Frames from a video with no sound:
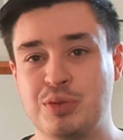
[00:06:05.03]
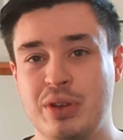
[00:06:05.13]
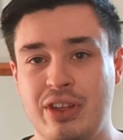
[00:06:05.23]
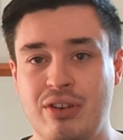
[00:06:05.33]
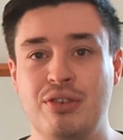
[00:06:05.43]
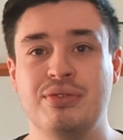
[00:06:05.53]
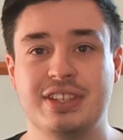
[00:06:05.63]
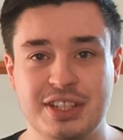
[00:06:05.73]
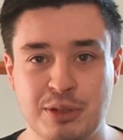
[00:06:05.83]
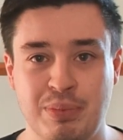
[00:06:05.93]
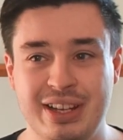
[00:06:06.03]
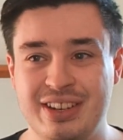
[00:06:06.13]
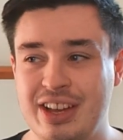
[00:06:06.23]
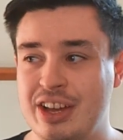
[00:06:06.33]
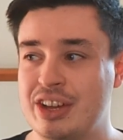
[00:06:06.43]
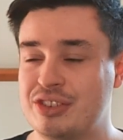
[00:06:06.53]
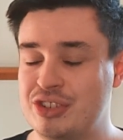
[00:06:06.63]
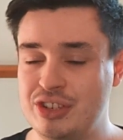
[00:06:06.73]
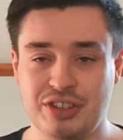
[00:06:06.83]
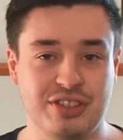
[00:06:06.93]
where their own discipline
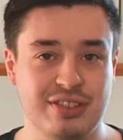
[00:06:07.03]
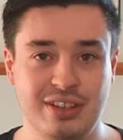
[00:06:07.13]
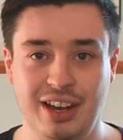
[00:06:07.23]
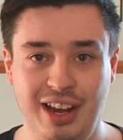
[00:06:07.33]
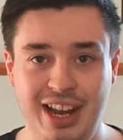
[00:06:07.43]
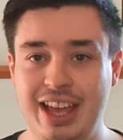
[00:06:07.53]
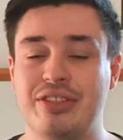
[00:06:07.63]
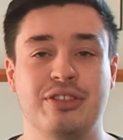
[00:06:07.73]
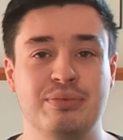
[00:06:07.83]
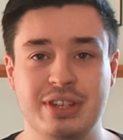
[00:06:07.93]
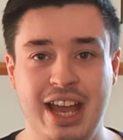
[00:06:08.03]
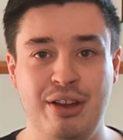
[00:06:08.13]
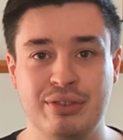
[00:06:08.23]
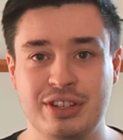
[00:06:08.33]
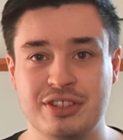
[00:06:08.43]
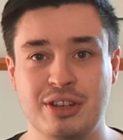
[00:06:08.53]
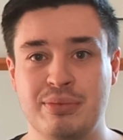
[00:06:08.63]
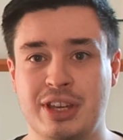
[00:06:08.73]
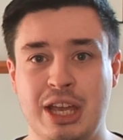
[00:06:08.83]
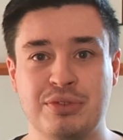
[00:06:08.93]
just let them down in some
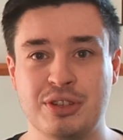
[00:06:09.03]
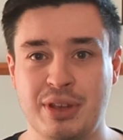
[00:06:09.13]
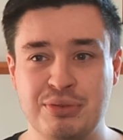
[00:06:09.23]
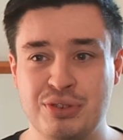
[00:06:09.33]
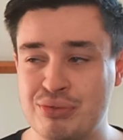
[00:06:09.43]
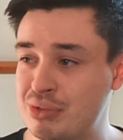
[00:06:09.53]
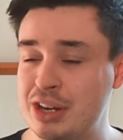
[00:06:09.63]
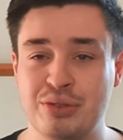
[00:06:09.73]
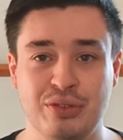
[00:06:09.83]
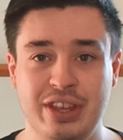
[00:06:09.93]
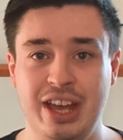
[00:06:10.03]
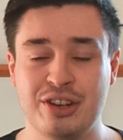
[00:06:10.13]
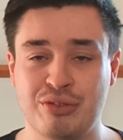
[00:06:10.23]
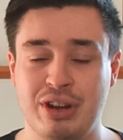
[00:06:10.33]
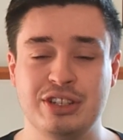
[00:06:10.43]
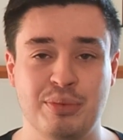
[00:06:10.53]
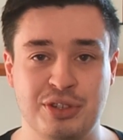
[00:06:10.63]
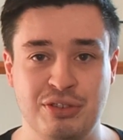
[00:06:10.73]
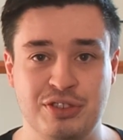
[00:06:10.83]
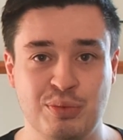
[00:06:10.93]
games. Some games you really thought they had a great
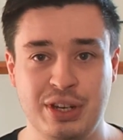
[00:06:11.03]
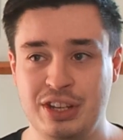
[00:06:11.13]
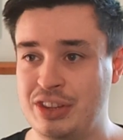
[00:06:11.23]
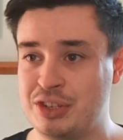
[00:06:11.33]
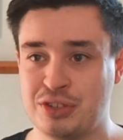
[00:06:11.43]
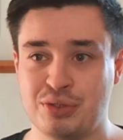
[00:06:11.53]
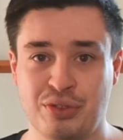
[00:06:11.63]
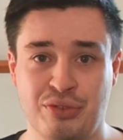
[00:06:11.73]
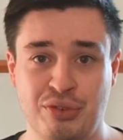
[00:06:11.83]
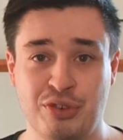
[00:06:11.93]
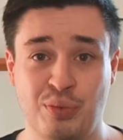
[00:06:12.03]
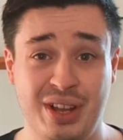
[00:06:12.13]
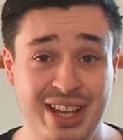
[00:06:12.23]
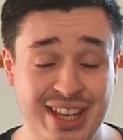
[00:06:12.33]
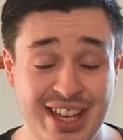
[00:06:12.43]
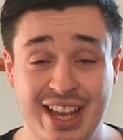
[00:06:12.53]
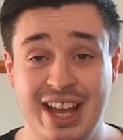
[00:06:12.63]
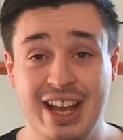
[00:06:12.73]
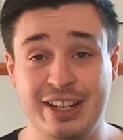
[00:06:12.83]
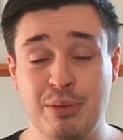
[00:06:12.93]
opportunity to win it, they just sort of threw it away.
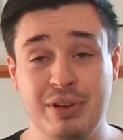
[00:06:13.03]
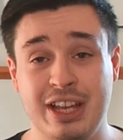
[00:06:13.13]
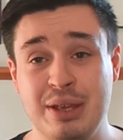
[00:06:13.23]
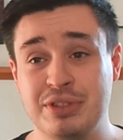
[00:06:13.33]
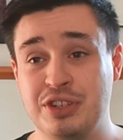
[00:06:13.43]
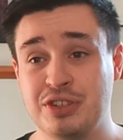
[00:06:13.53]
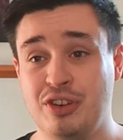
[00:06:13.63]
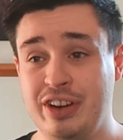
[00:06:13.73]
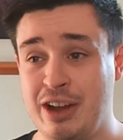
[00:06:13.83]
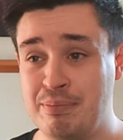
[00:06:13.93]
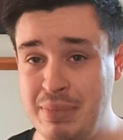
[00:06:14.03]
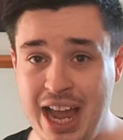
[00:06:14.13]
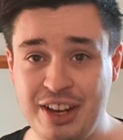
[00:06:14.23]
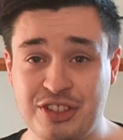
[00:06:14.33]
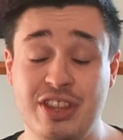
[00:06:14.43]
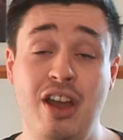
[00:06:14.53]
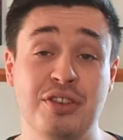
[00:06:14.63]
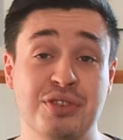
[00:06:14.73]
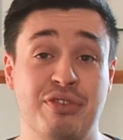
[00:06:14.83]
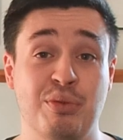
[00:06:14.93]
A couple of games they just got outmatched. They are
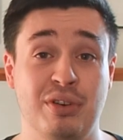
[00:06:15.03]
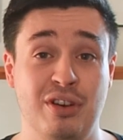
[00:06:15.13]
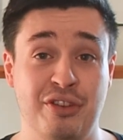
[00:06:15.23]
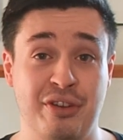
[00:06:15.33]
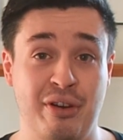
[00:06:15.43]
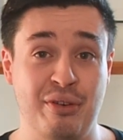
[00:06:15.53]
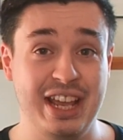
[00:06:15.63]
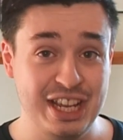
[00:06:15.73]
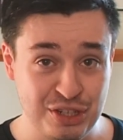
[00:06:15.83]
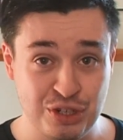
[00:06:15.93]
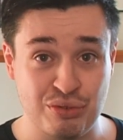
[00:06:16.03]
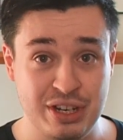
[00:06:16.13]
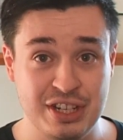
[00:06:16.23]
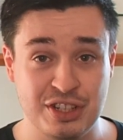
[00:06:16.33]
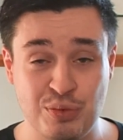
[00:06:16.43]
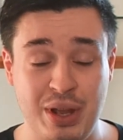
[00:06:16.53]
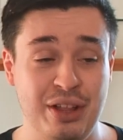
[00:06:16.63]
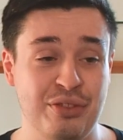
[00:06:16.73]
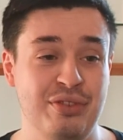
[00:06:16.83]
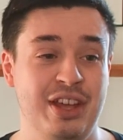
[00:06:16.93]
suffering with a lot of their own injuries as
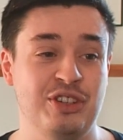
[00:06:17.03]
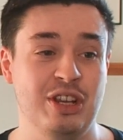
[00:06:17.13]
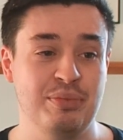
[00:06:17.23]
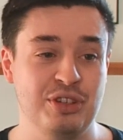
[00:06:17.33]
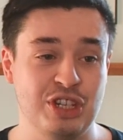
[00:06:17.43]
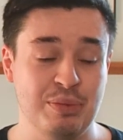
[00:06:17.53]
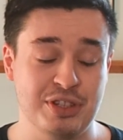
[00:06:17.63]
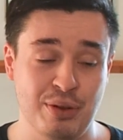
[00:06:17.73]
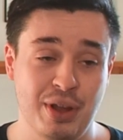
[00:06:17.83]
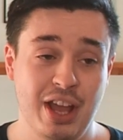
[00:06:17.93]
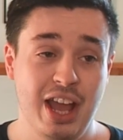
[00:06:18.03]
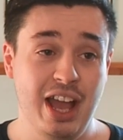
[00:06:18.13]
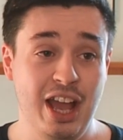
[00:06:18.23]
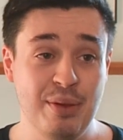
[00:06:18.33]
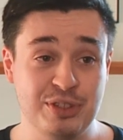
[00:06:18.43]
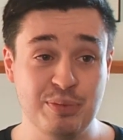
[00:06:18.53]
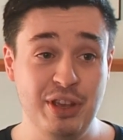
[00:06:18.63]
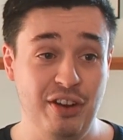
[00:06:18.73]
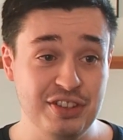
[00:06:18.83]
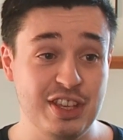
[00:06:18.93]
well through that championship. So, uh, to be
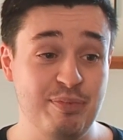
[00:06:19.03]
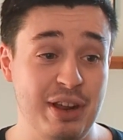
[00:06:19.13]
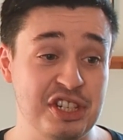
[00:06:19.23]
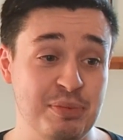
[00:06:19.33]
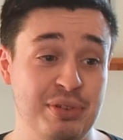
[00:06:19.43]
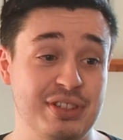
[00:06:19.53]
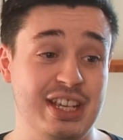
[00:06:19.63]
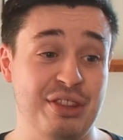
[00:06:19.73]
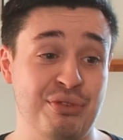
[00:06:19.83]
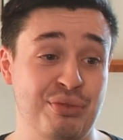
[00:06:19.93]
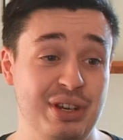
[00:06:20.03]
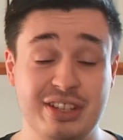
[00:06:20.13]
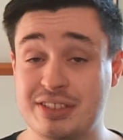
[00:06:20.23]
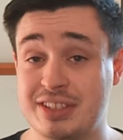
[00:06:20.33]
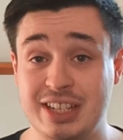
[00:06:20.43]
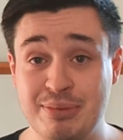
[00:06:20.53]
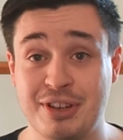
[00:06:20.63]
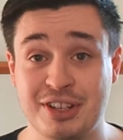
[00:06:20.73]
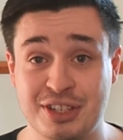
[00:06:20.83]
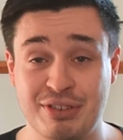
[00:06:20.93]
honest, they've managed to put together a really good team
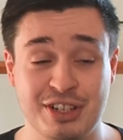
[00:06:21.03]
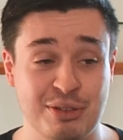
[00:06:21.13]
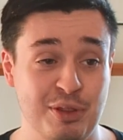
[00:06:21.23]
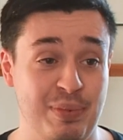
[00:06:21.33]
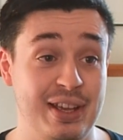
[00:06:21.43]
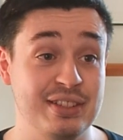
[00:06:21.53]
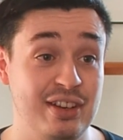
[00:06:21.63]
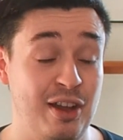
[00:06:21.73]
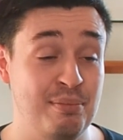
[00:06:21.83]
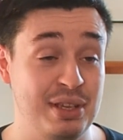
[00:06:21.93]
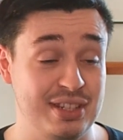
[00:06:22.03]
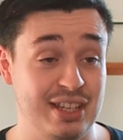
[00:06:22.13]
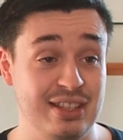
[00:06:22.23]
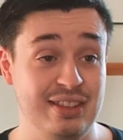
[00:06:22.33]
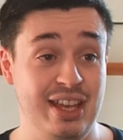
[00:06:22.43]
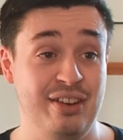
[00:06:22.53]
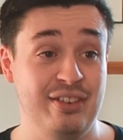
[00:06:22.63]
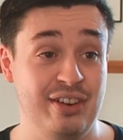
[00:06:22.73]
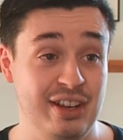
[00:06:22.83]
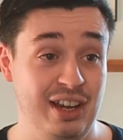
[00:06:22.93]
considering some of the players that are missing in
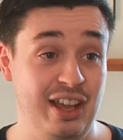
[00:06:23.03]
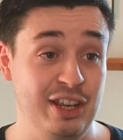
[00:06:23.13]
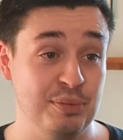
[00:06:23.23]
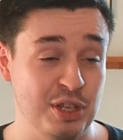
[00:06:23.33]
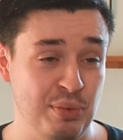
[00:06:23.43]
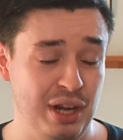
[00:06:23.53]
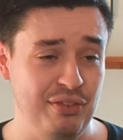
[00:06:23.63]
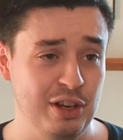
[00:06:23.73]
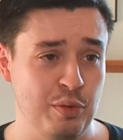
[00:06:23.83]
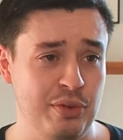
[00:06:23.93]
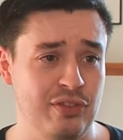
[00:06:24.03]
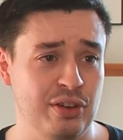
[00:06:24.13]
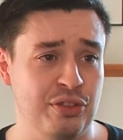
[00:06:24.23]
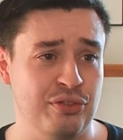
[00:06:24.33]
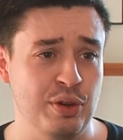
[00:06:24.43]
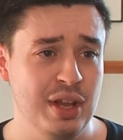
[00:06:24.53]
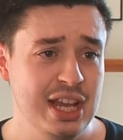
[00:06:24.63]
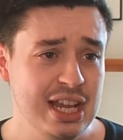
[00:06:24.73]
their uh, lineup. So, we'll have a little bit of a look through.